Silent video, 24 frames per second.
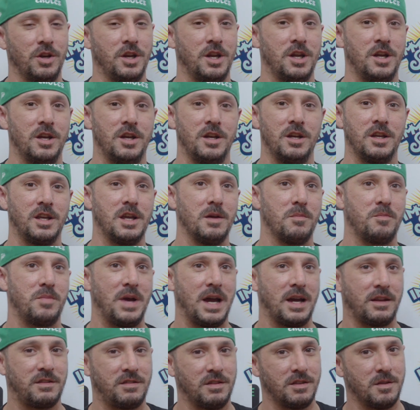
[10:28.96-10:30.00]
to get
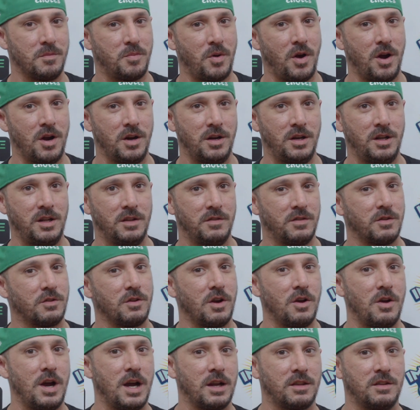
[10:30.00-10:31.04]
back to the party of the
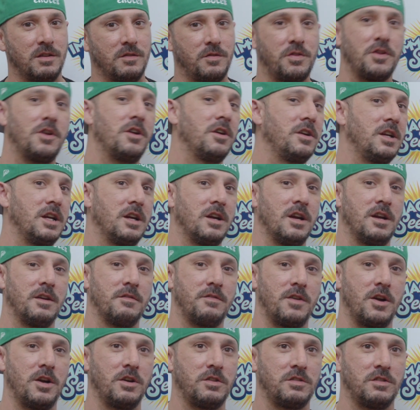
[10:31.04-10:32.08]
GrowActive 3rd year
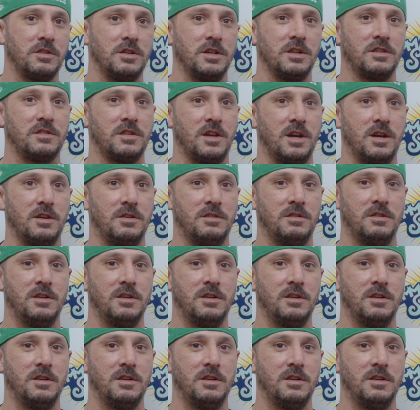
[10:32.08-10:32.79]
anniversary. So